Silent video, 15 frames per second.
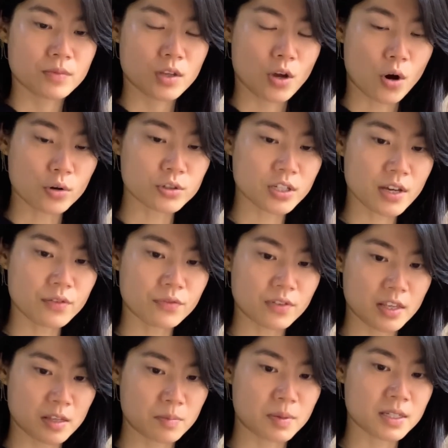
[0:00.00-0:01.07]
Kojève
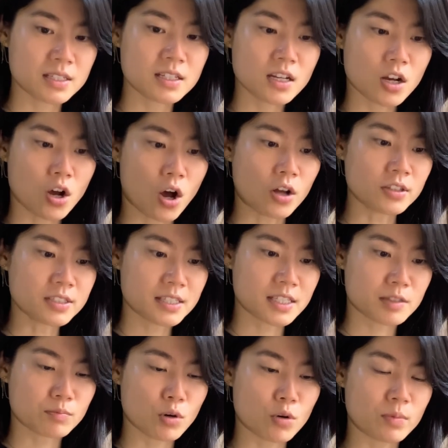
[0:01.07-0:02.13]
Ibid calls
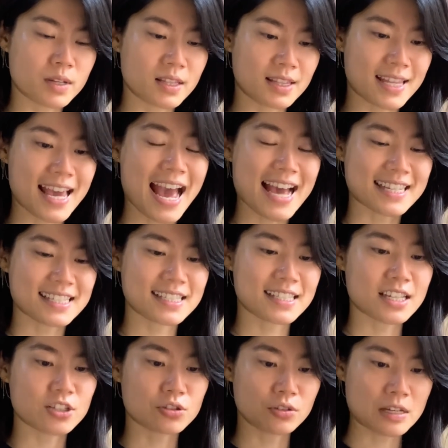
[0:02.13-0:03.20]
this moment the
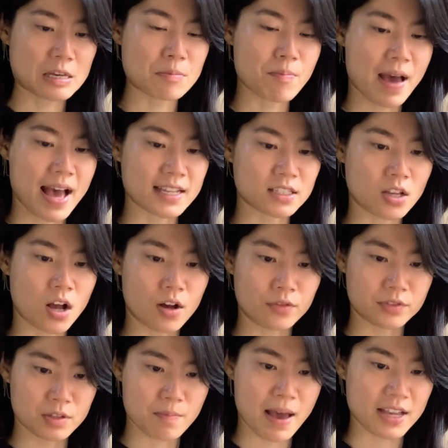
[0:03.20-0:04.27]
existential impasse
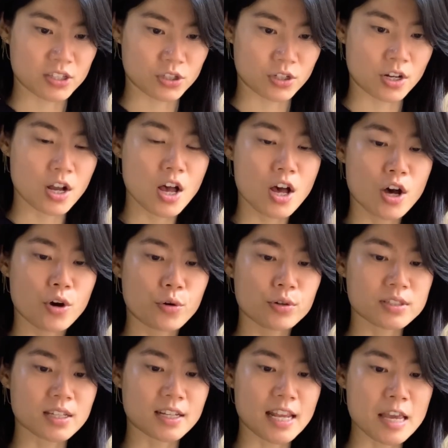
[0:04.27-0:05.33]
of the master, who
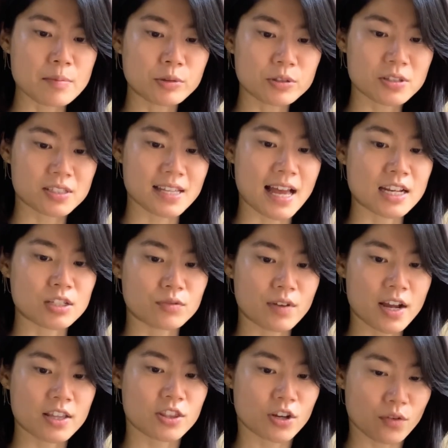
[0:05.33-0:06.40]
is unable to
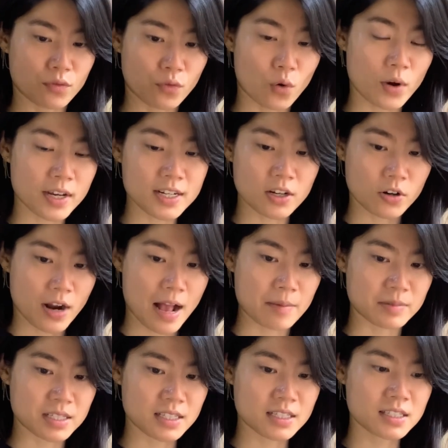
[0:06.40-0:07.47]
satisfy their void or
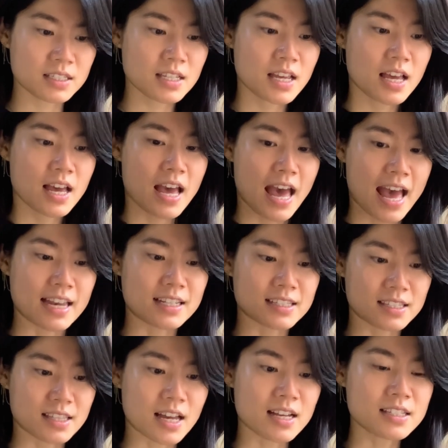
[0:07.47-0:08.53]
emptiness, and
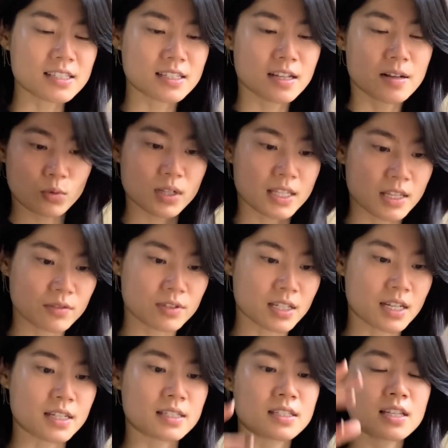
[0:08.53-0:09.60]
is thus what gives
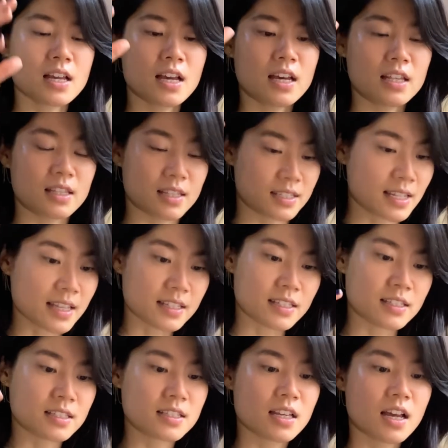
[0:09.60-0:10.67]
us the
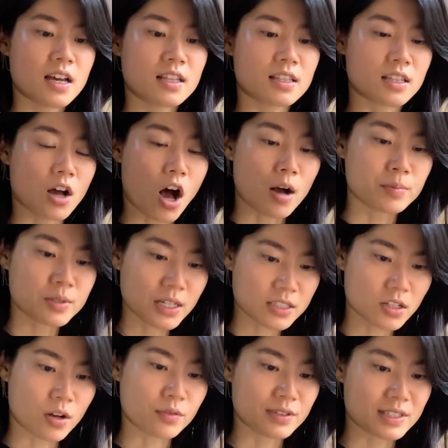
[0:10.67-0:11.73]
sentence, the object of